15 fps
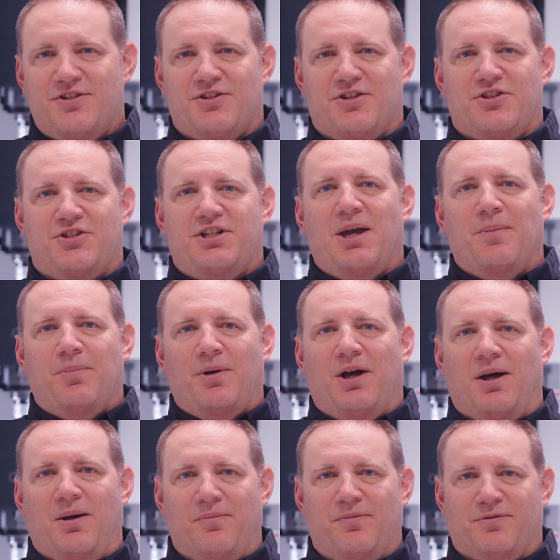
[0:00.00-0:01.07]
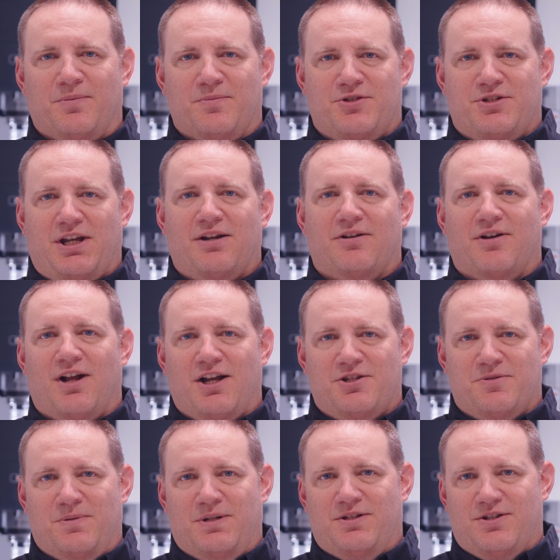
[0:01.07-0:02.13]
is a step up from standard
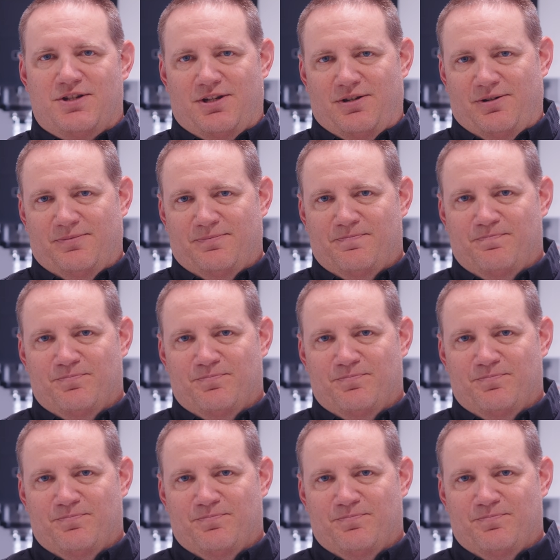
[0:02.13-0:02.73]
high-speed steel.